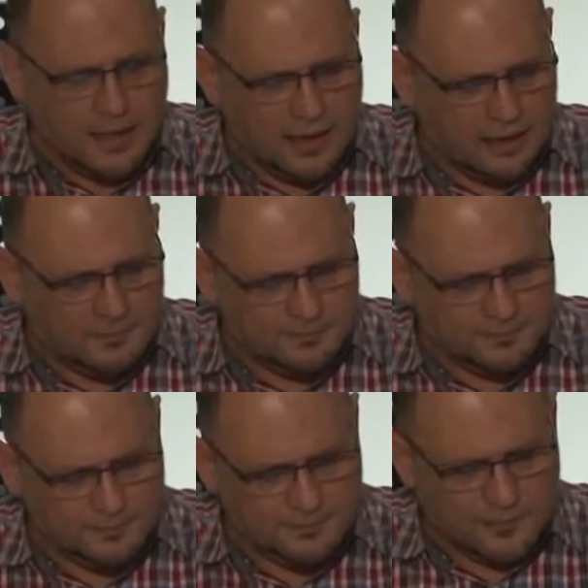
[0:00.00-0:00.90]
Um,
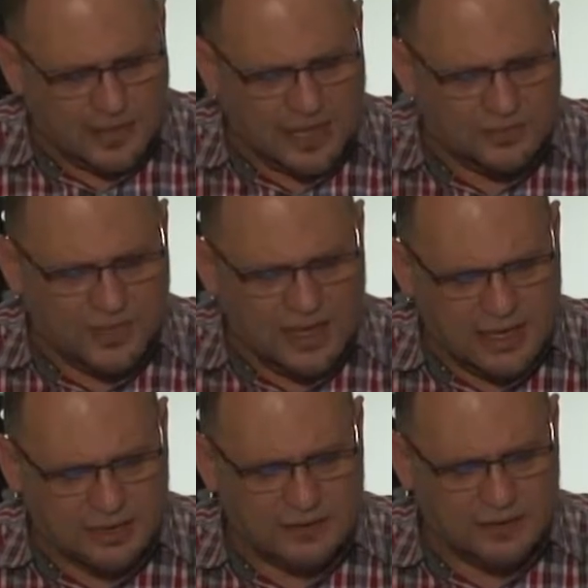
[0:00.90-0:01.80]
and
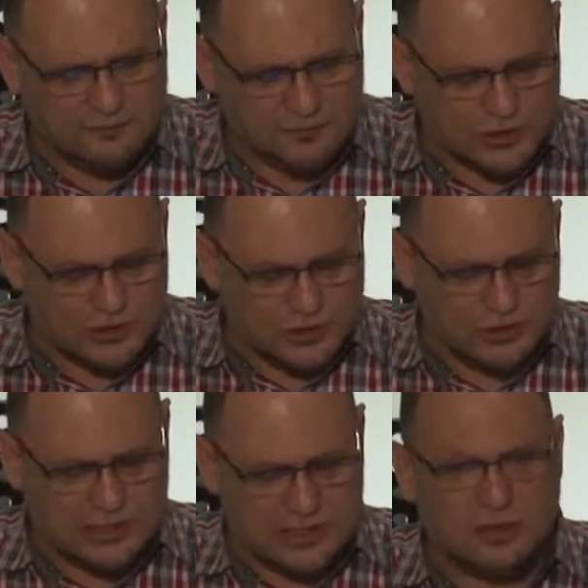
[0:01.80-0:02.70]
then in verse 2
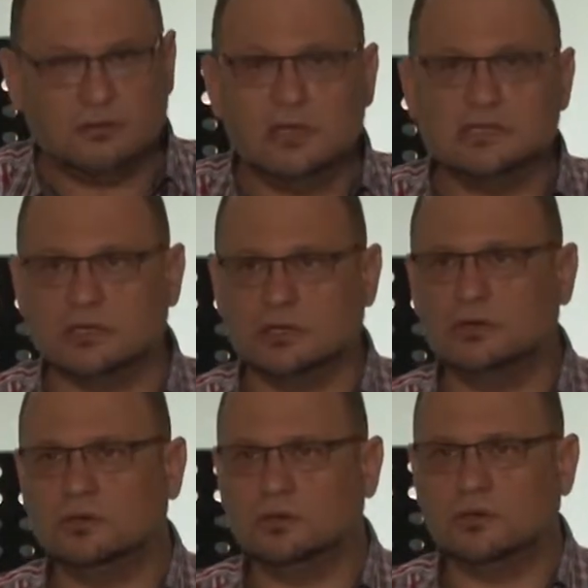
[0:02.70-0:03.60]
you see the
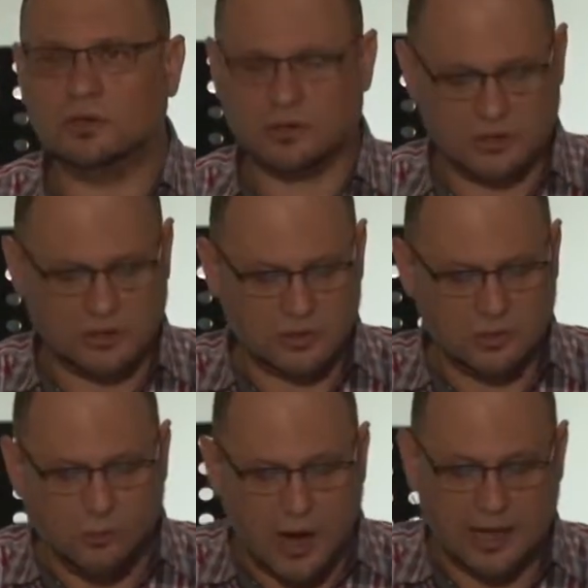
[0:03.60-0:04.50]
reason
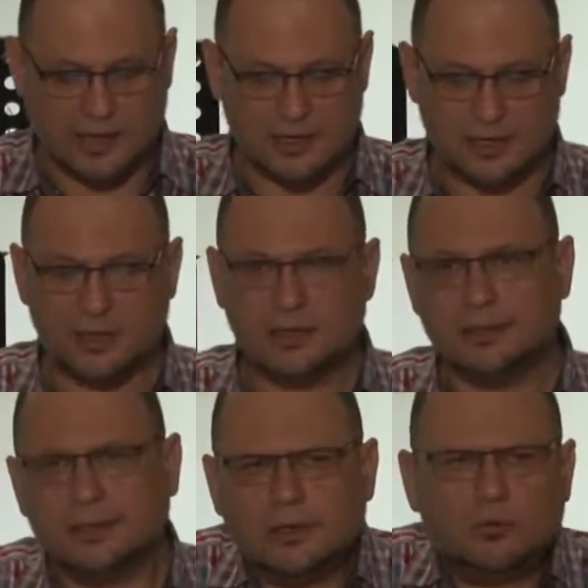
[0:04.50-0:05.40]
why.
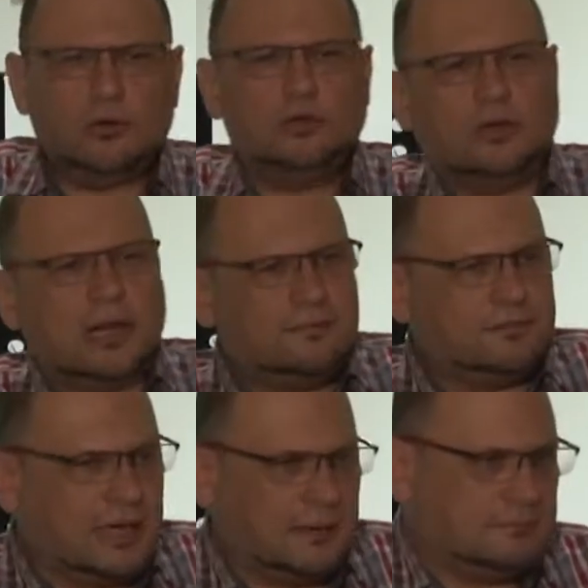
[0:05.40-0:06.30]
We don't have
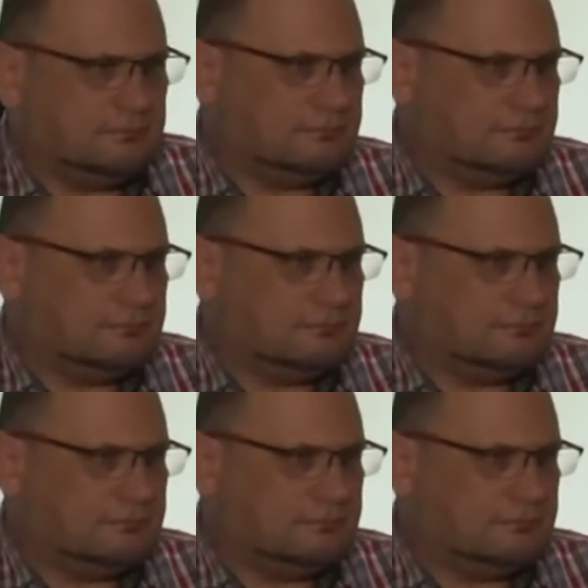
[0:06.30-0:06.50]
time.